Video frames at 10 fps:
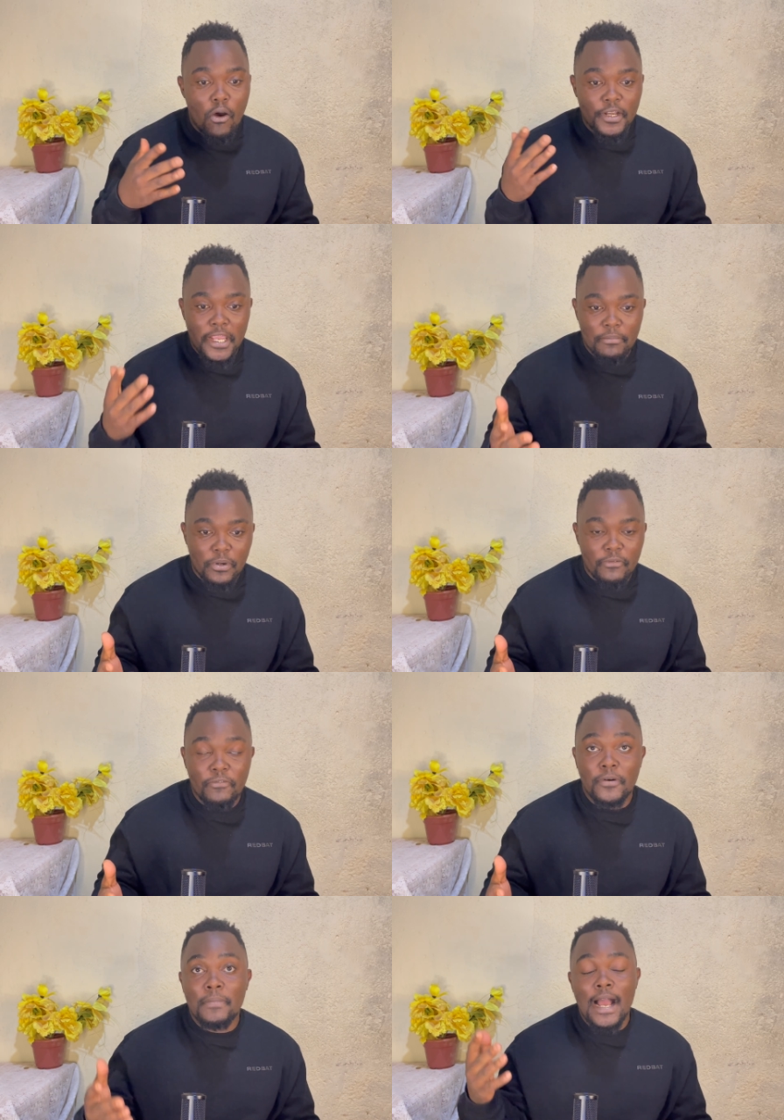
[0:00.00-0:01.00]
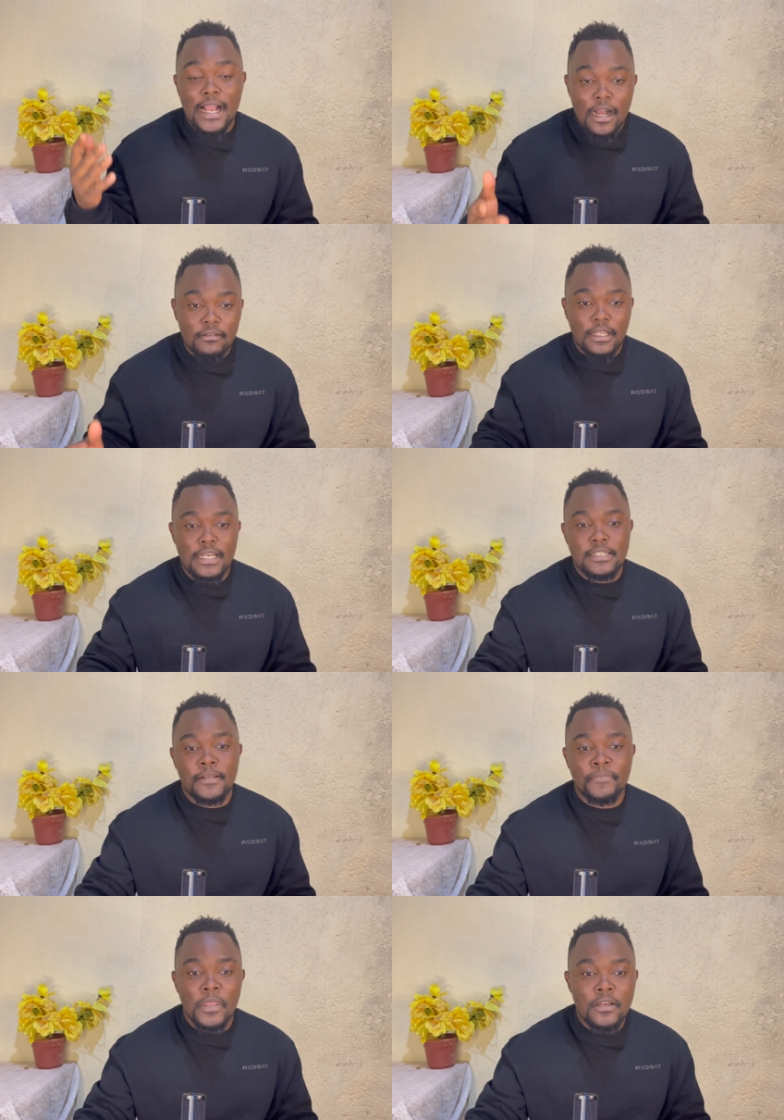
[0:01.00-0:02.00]
on a prop firm account guys,
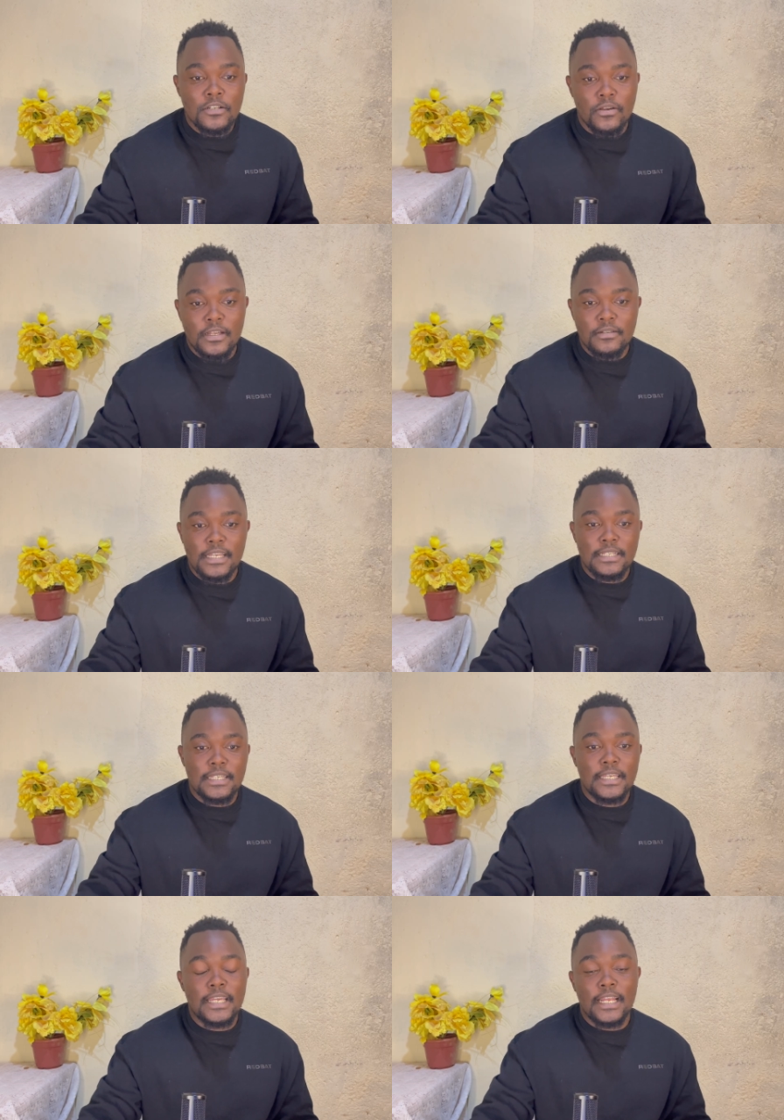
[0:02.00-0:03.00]
né? So as you can see